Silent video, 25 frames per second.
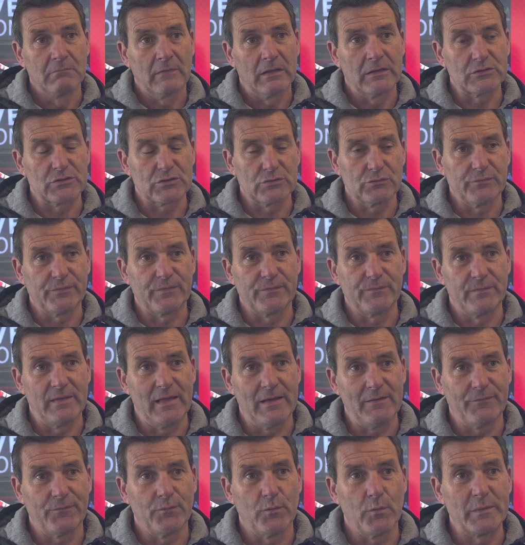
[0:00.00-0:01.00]
And so,
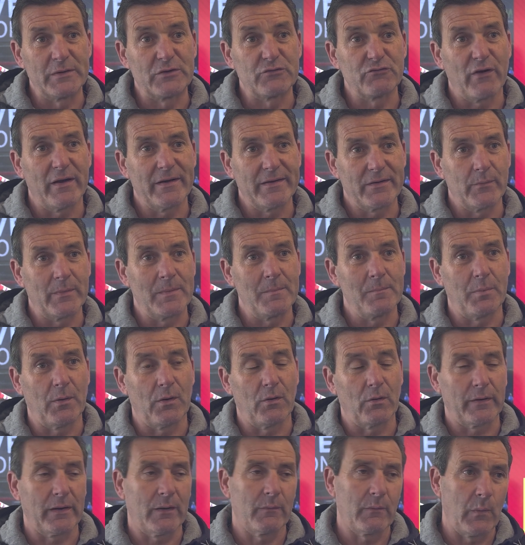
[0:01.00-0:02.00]
therefore, we try to
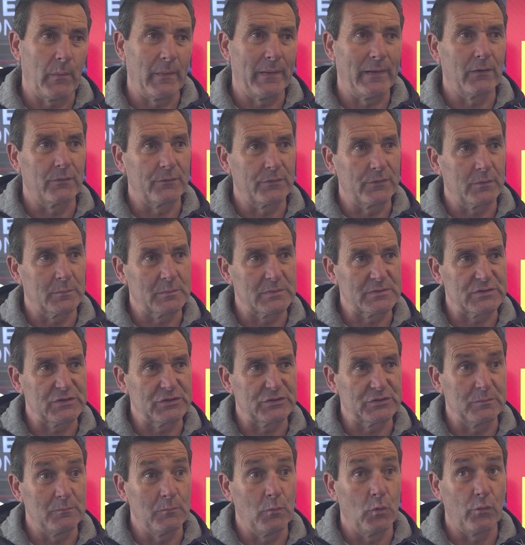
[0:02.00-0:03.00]
impart our will on the
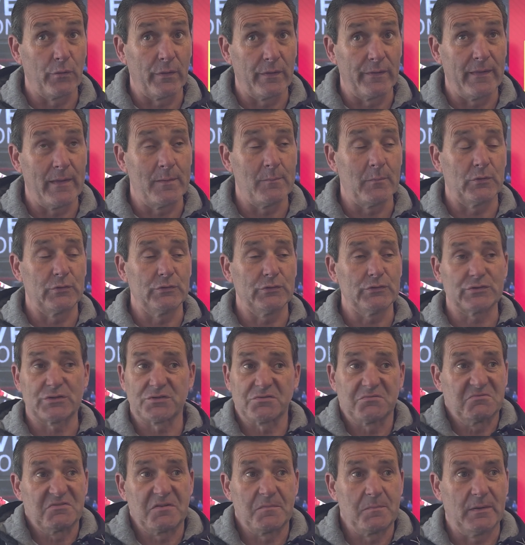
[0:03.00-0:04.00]
opposition more than them on
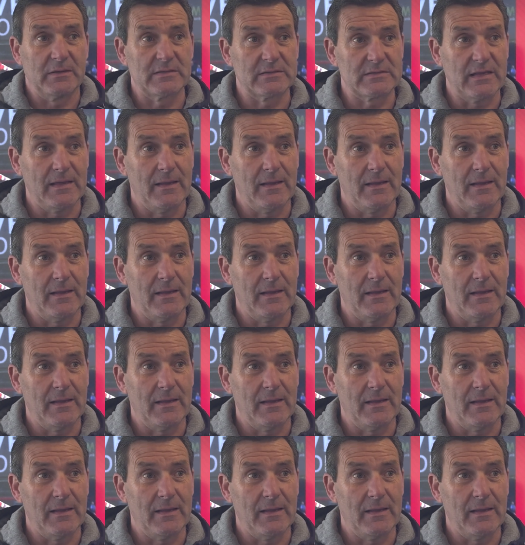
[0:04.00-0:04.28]
us. Simple as